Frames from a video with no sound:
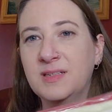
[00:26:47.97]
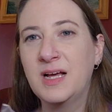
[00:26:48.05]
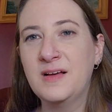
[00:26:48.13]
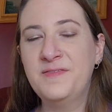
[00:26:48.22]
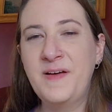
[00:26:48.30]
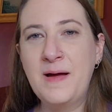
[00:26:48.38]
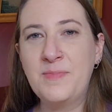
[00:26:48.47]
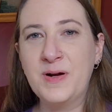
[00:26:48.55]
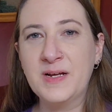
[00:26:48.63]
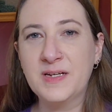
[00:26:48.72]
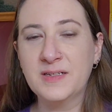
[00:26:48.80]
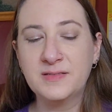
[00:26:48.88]
of
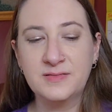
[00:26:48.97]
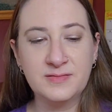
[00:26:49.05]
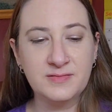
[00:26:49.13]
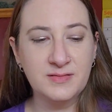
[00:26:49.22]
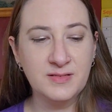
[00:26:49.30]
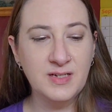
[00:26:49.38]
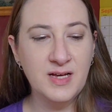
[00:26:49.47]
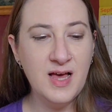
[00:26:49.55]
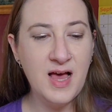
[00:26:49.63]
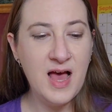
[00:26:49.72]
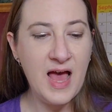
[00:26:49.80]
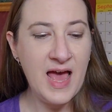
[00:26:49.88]
fabric.
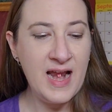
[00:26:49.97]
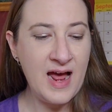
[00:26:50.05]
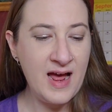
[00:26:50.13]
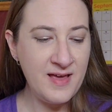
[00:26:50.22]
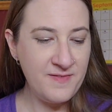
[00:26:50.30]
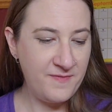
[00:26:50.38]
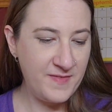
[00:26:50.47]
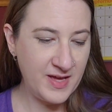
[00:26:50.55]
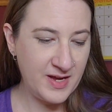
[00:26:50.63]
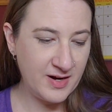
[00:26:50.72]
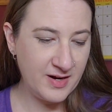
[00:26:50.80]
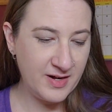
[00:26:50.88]
And I
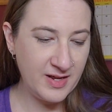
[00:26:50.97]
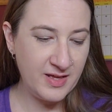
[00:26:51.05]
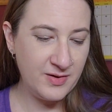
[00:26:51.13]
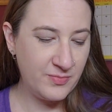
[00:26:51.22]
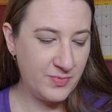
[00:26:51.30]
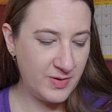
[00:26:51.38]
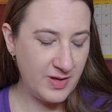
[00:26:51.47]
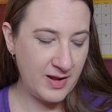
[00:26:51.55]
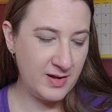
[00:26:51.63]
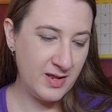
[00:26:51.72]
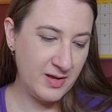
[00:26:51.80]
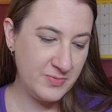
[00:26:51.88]
figured it would,
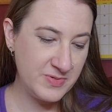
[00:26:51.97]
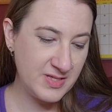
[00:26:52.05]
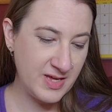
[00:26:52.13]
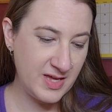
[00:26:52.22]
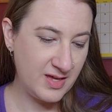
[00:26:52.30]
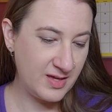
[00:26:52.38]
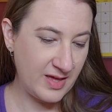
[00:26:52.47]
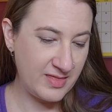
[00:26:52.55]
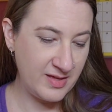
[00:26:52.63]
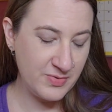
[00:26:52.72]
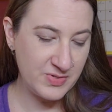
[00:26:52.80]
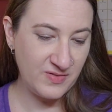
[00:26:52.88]
and it was like, I
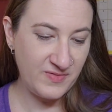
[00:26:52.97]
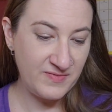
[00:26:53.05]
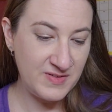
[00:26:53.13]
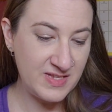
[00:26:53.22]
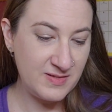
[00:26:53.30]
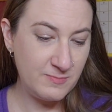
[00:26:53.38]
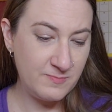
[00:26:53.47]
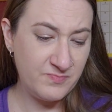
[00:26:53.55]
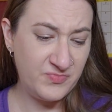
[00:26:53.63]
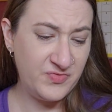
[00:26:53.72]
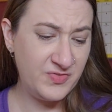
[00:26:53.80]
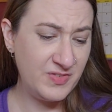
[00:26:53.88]
think it was 50%
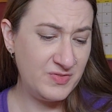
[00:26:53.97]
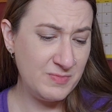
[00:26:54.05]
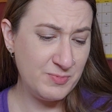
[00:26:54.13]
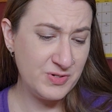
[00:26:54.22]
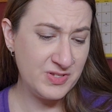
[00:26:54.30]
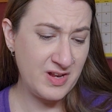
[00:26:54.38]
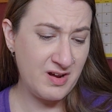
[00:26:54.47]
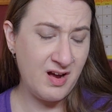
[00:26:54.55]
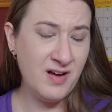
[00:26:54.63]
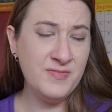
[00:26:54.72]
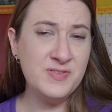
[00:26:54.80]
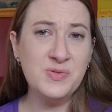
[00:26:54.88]

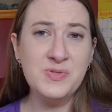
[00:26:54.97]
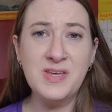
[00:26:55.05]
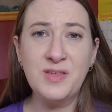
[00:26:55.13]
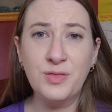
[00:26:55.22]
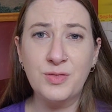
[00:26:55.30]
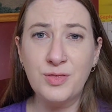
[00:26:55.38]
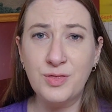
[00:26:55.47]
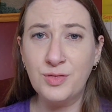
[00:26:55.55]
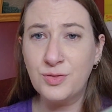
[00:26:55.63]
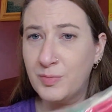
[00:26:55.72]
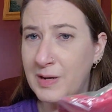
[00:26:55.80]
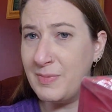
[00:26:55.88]
off. So it was like
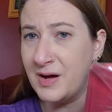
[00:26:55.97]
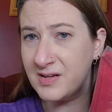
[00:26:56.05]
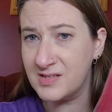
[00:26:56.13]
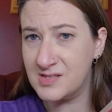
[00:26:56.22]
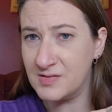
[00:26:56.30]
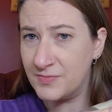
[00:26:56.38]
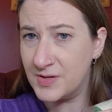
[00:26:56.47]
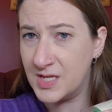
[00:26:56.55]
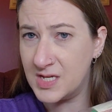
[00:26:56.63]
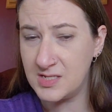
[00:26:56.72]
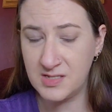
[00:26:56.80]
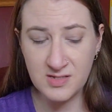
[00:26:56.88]
$3 for
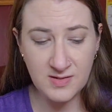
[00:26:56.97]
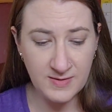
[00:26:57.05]
this.